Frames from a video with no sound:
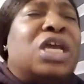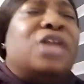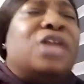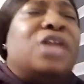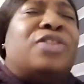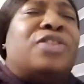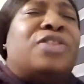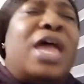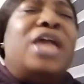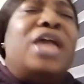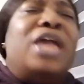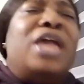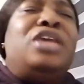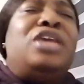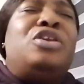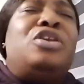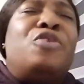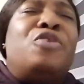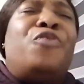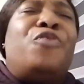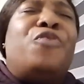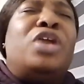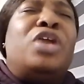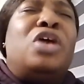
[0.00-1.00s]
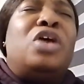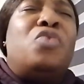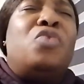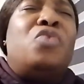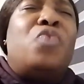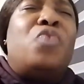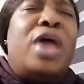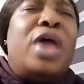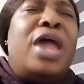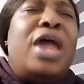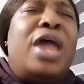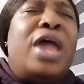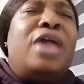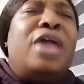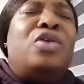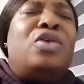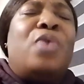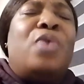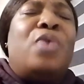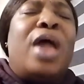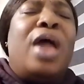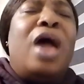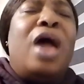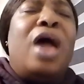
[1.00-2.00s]
Thank you for the way
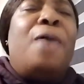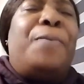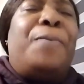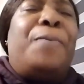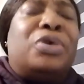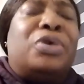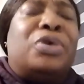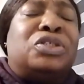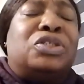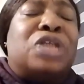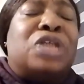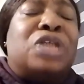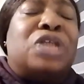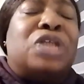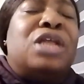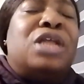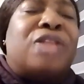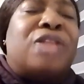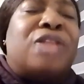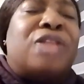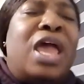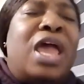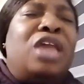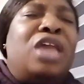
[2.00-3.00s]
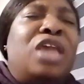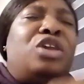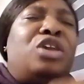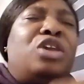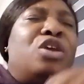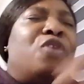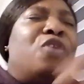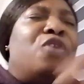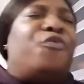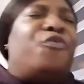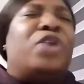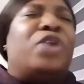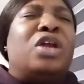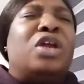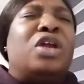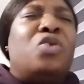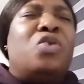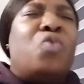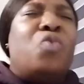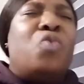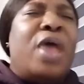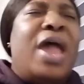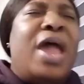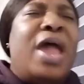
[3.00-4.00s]
you help us. Thank you for the
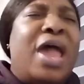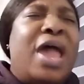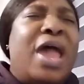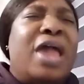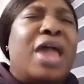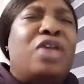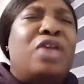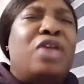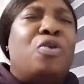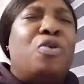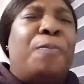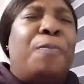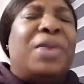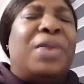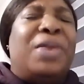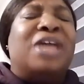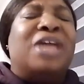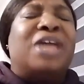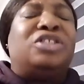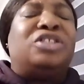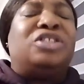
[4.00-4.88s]
way you bless